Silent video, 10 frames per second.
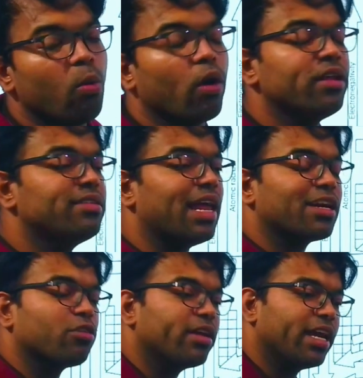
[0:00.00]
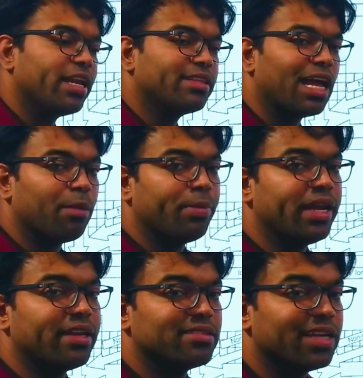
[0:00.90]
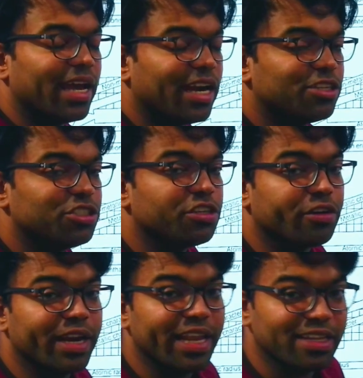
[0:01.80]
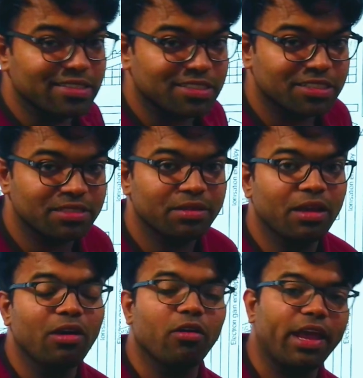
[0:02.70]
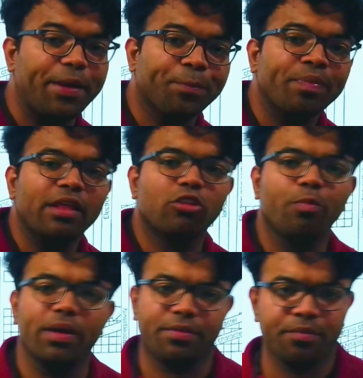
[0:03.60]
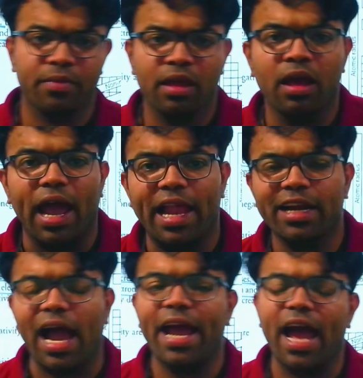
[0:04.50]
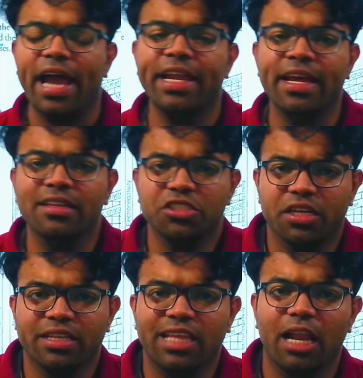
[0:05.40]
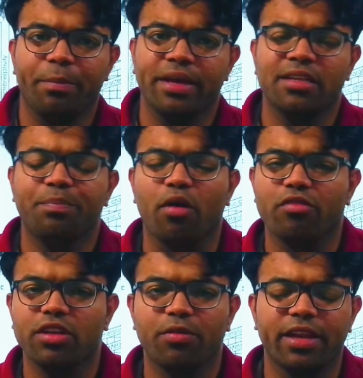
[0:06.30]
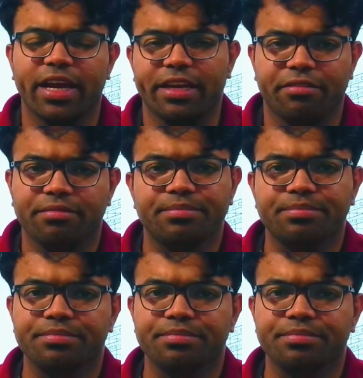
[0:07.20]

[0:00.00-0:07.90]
What is the electron gain enthalpy? It is the energy released. Okay, Drupad, ionization enthalpy, is it positive or negative?